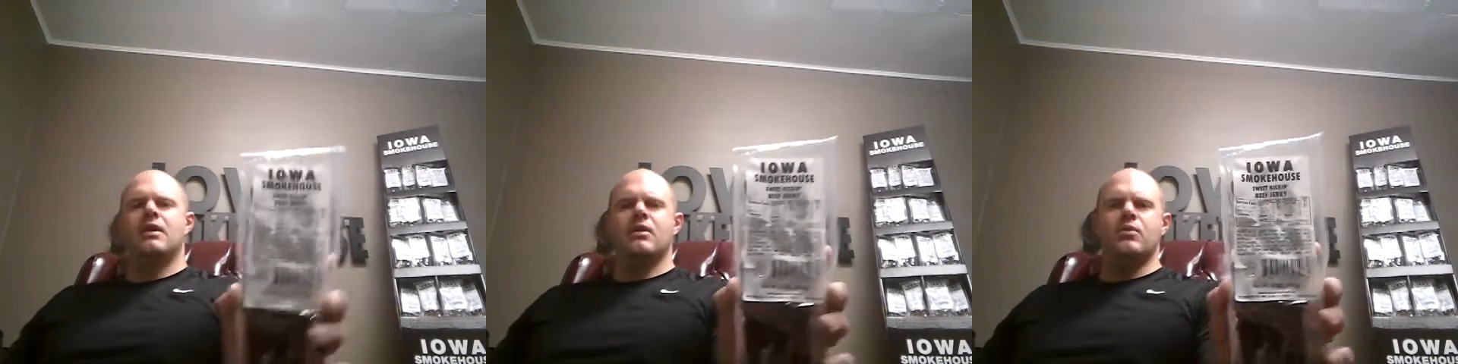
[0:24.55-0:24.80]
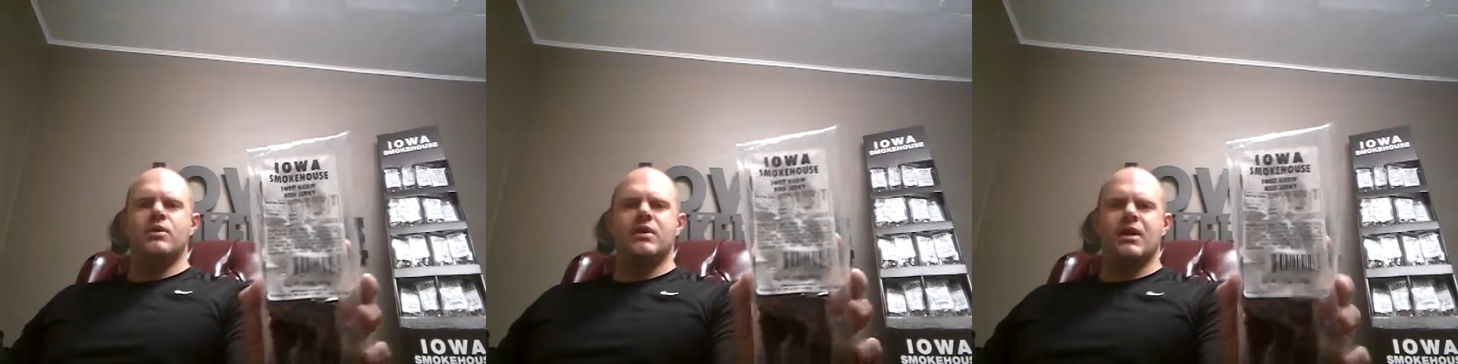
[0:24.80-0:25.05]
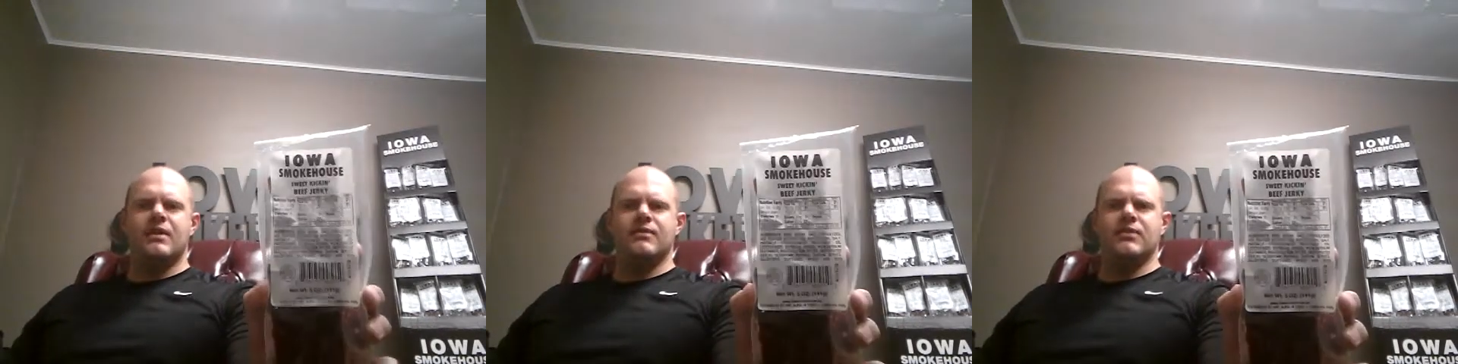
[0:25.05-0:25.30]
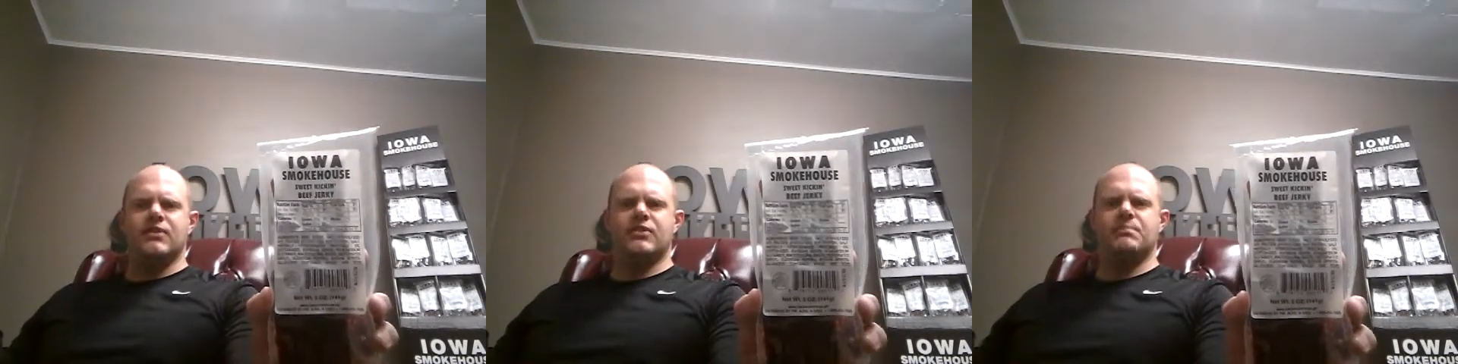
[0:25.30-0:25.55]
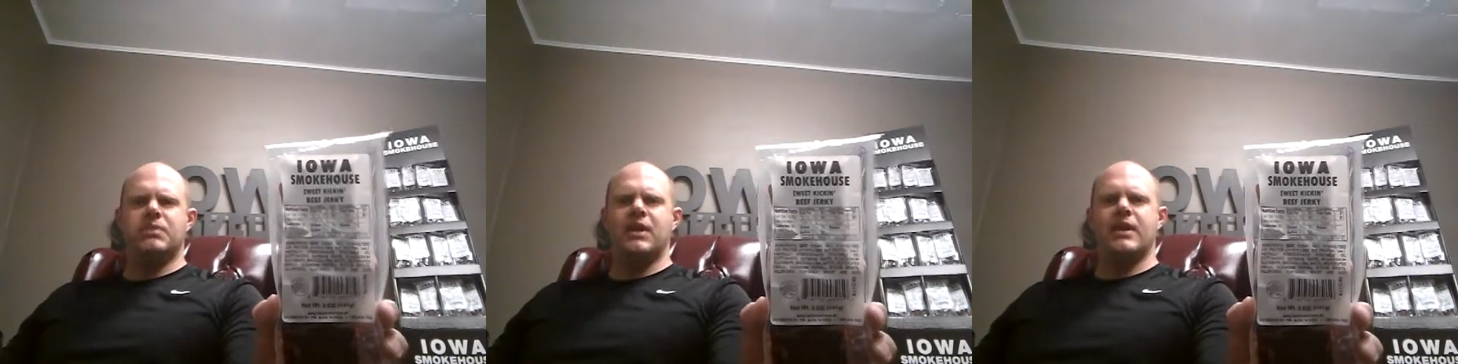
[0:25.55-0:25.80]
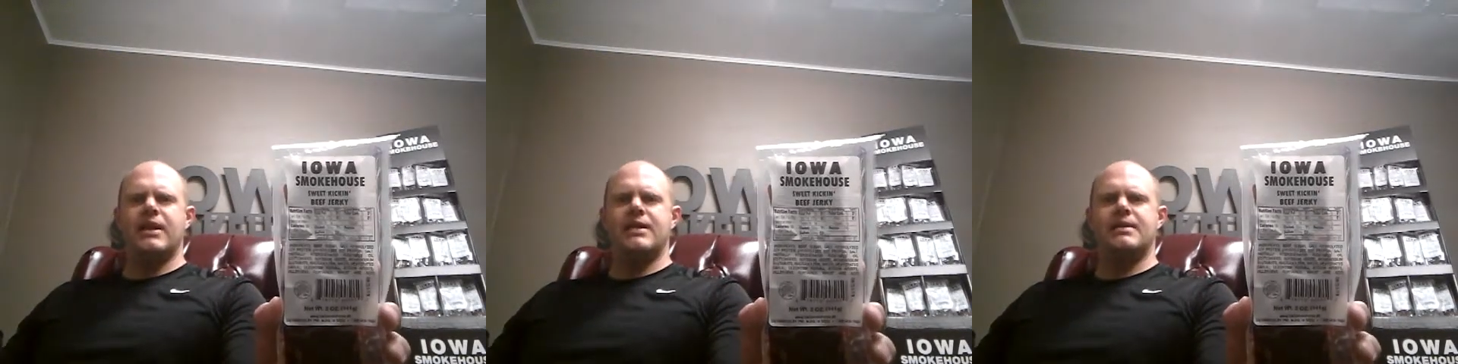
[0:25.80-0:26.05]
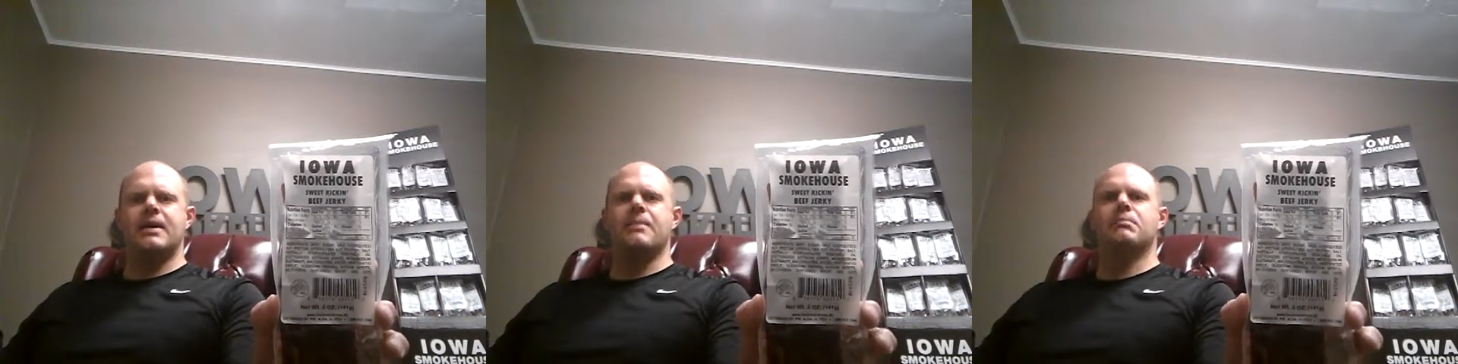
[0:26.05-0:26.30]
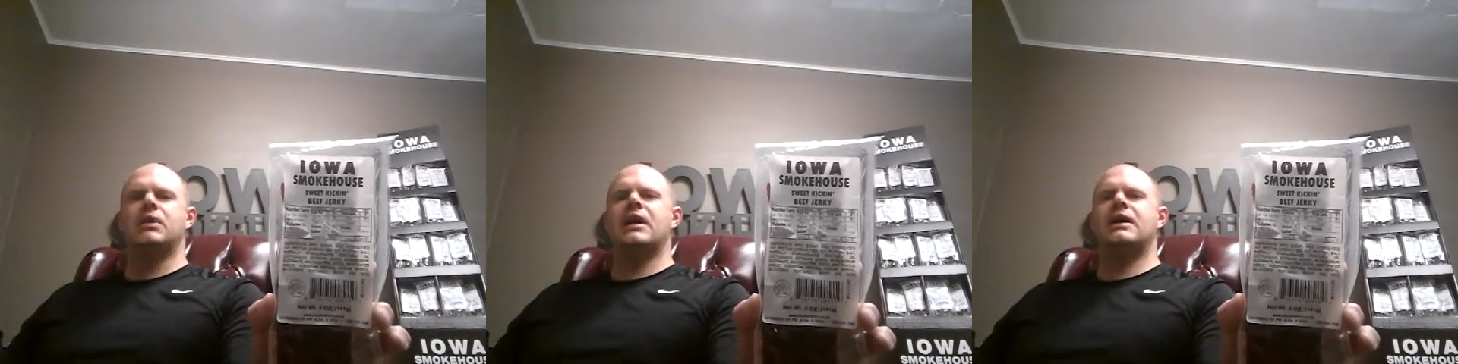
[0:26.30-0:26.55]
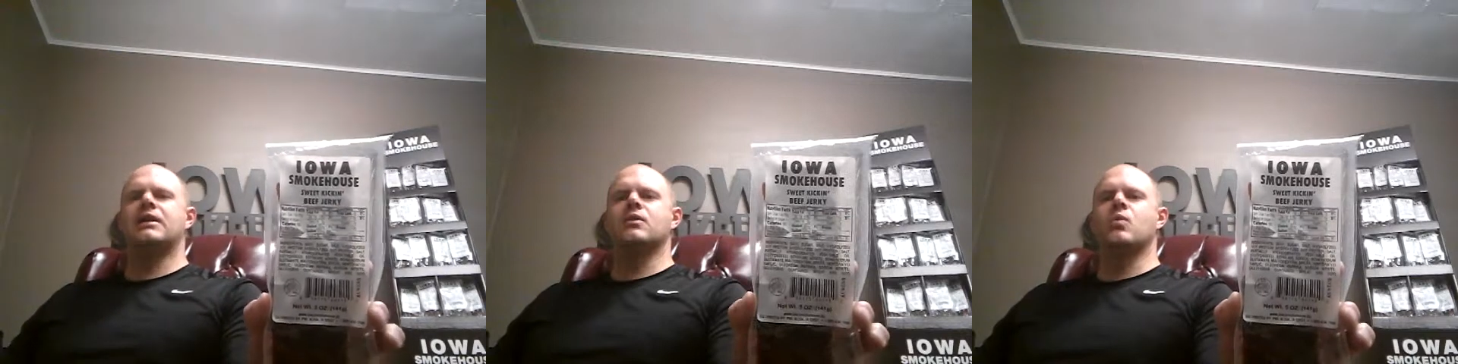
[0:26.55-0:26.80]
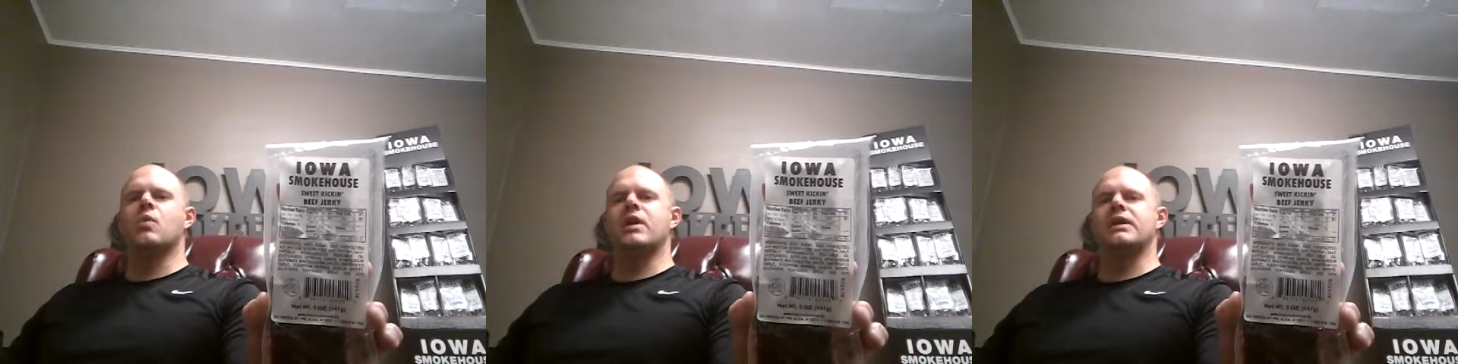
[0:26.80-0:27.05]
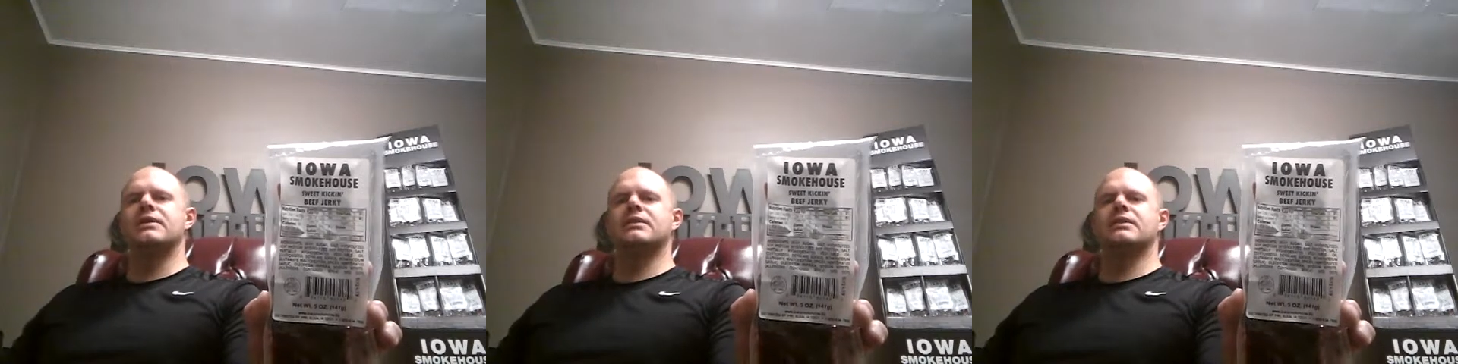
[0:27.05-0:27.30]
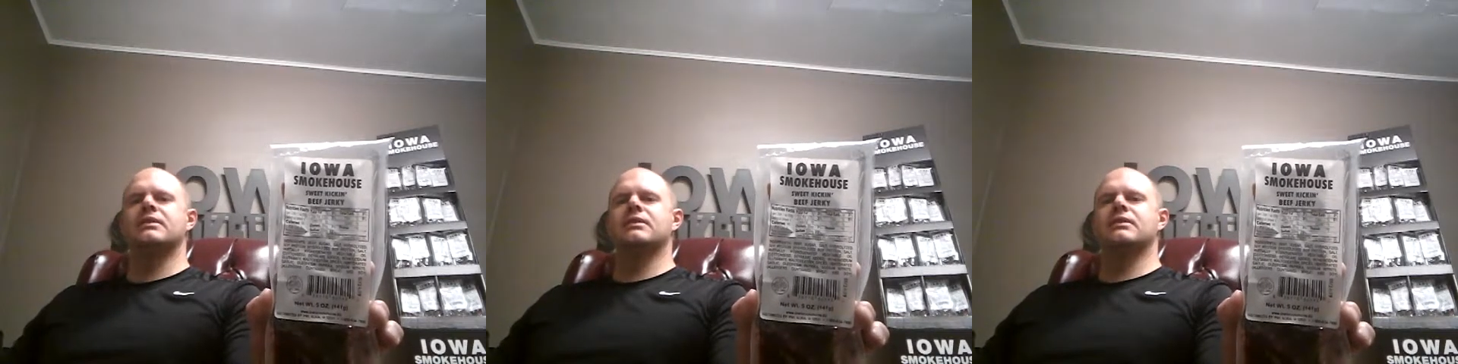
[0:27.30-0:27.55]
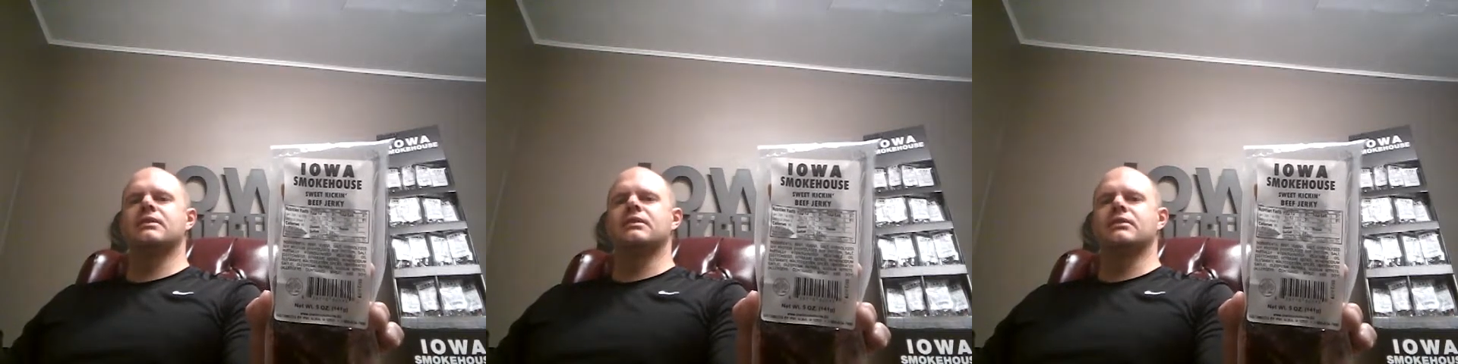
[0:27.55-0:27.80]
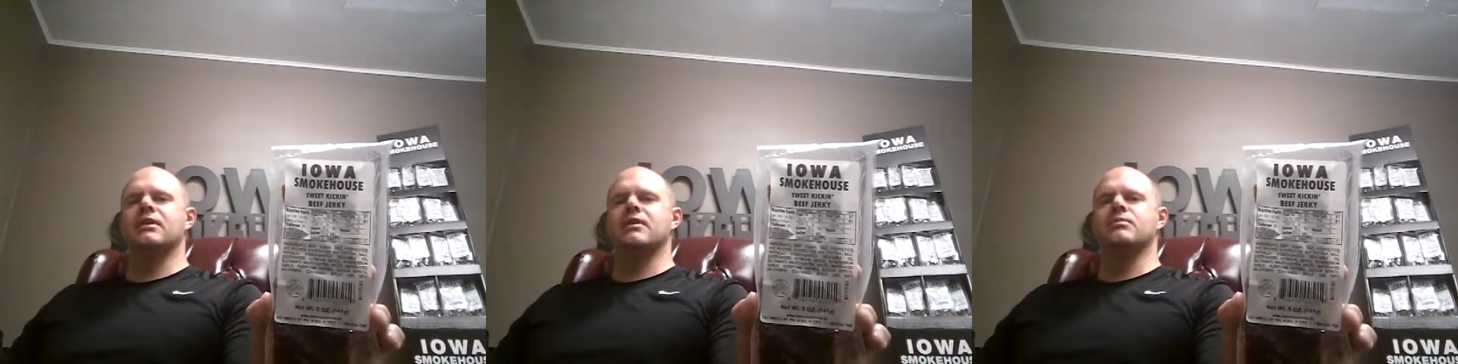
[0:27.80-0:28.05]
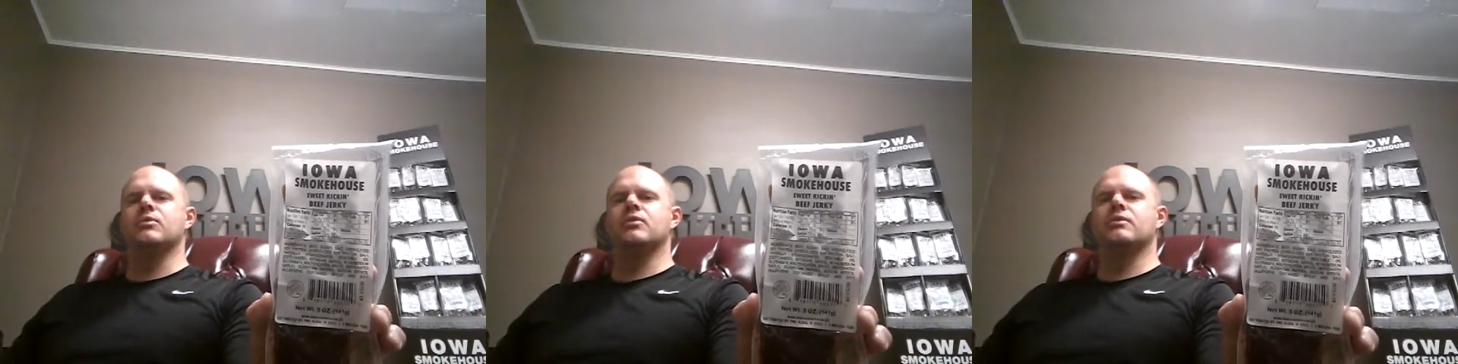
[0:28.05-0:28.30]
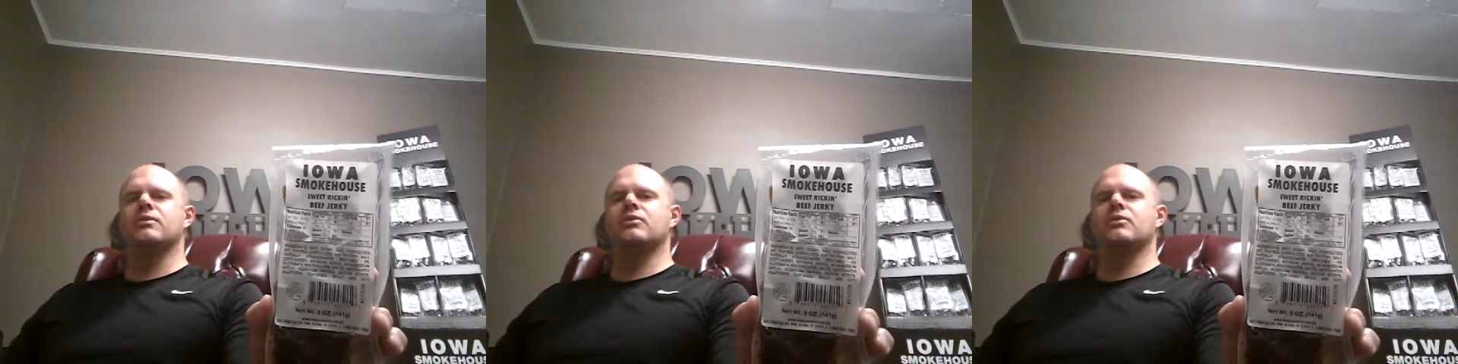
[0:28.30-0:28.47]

We have this plain black and white label.